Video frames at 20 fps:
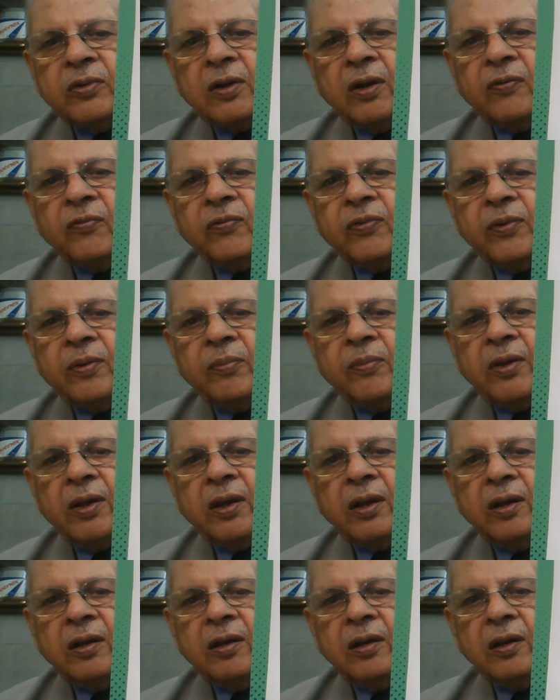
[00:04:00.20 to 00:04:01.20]
come from
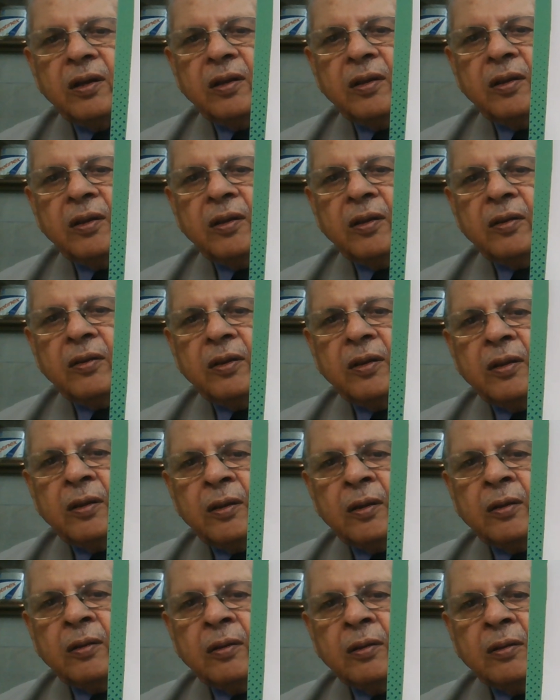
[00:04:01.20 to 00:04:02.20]
here,
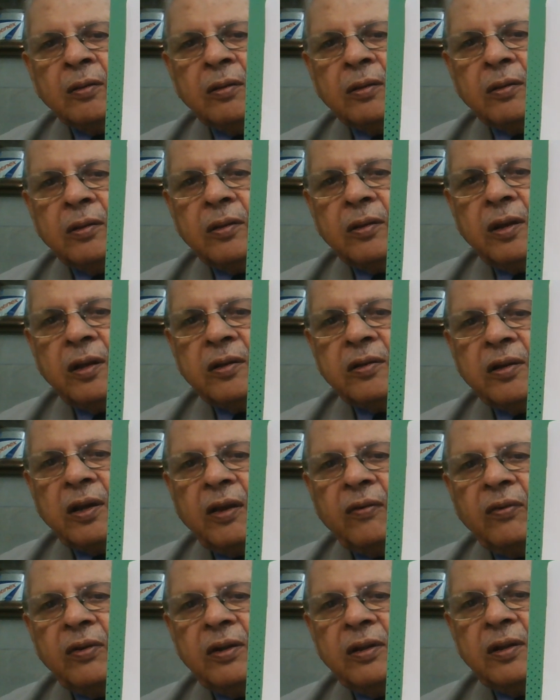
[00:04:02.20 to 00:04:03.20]
they
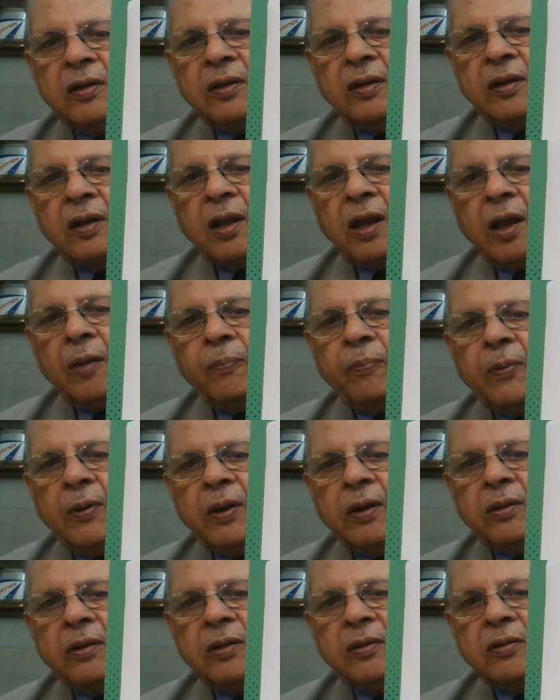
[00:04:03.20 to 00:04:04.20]
travel
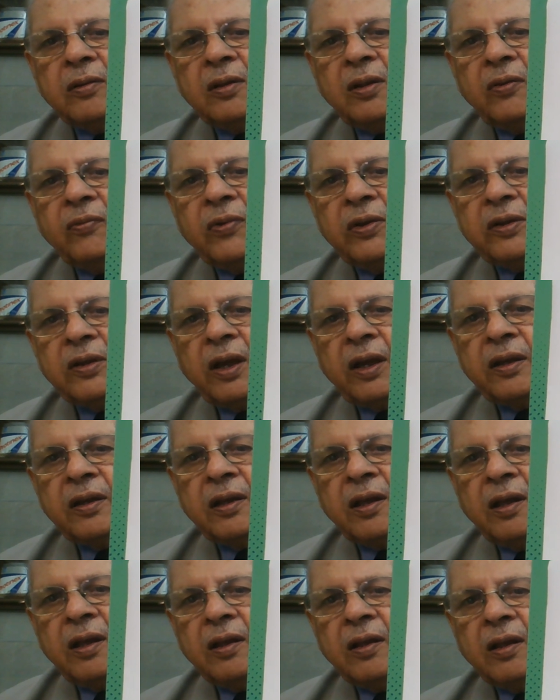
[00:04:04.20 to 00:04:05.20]
up the
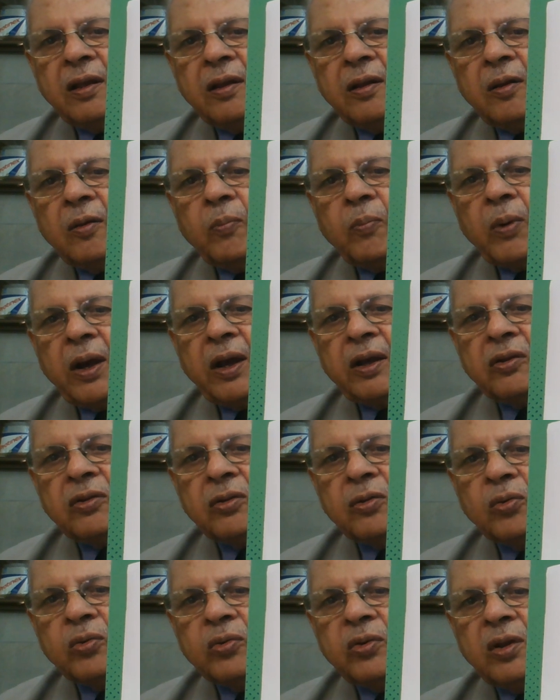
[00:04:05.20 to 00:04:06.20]
vagina, pass
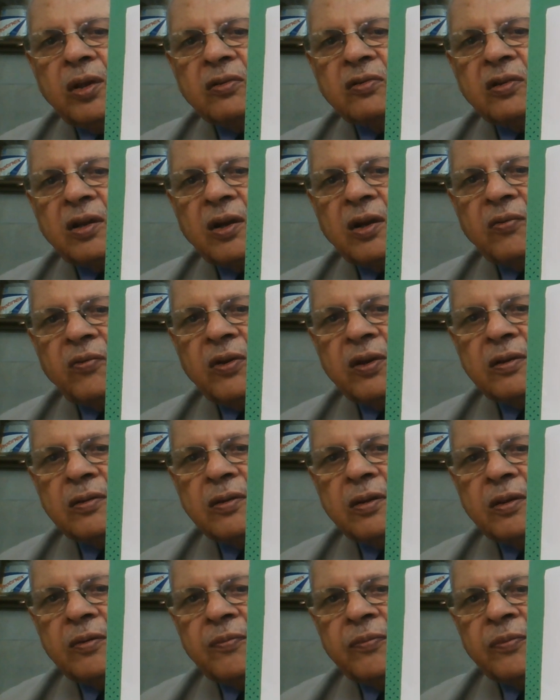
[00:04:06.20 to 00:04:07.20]
through the cervix,
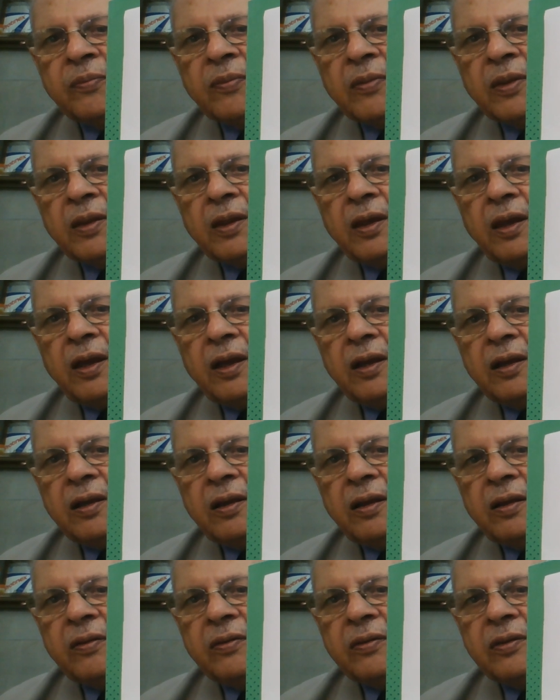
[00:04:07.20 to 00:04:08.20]

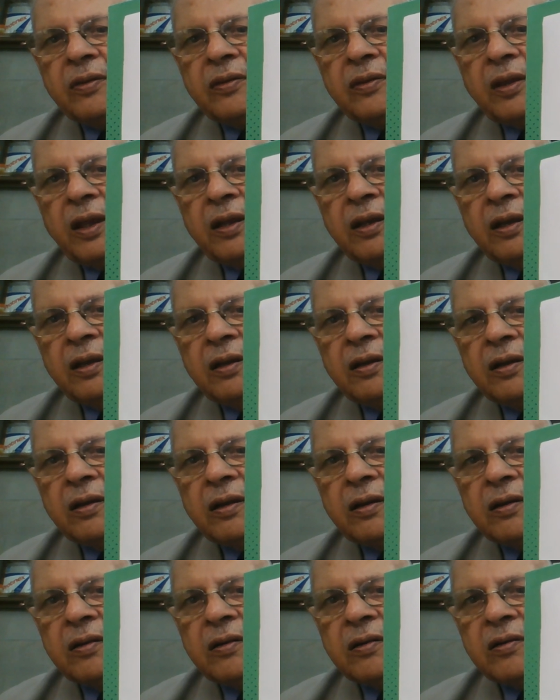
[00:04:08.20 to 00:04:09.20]
and then
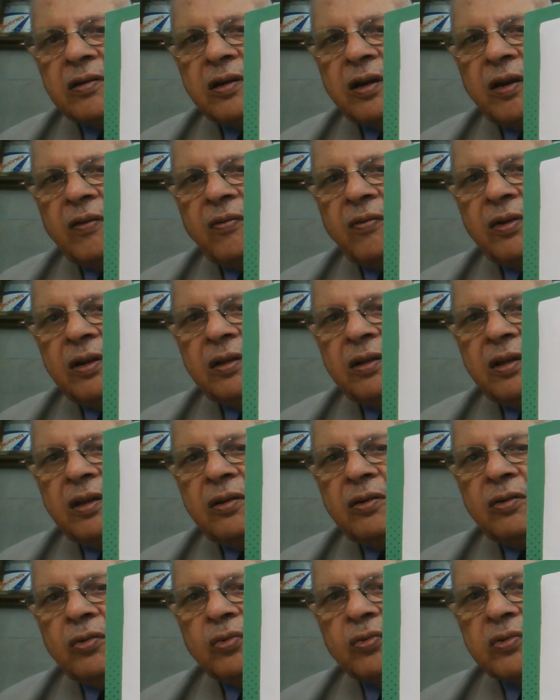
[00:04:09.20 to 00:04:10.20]
travel the
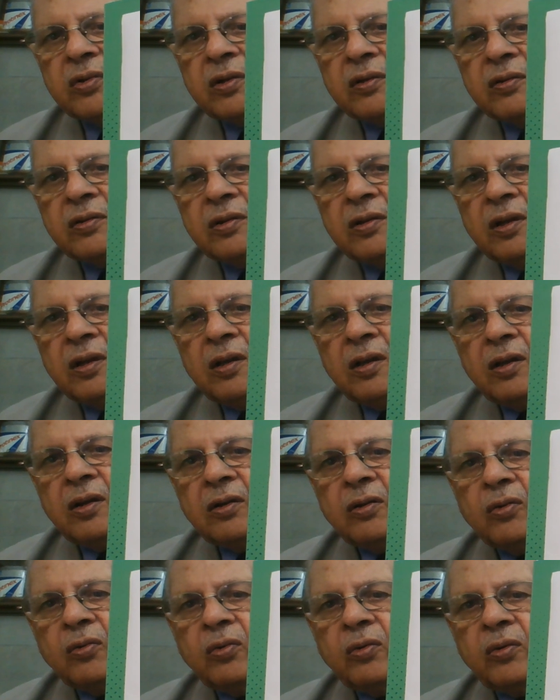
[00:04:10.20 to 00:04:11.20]
uterus
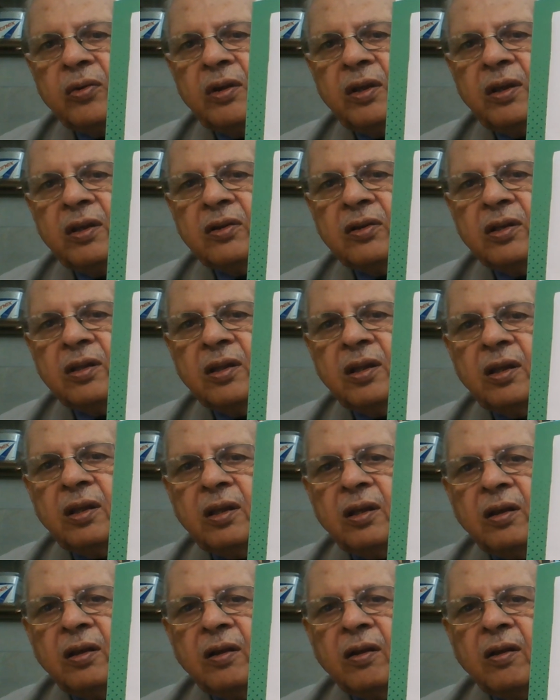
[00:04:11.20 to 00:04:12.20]
to reach
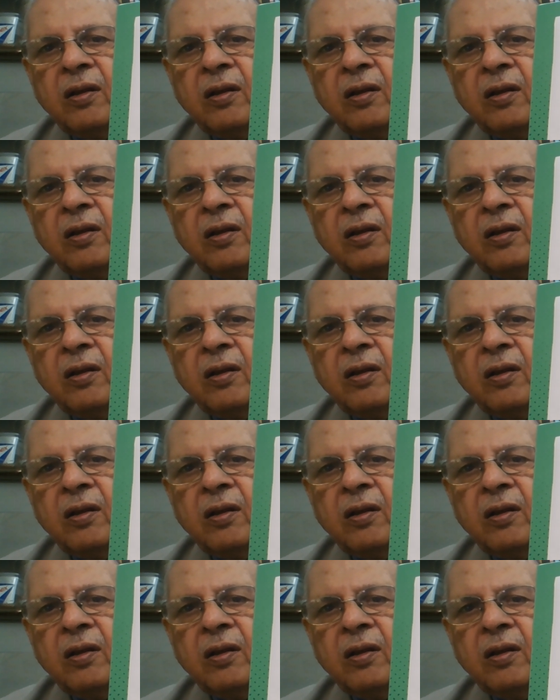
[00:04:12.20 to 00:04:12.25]
the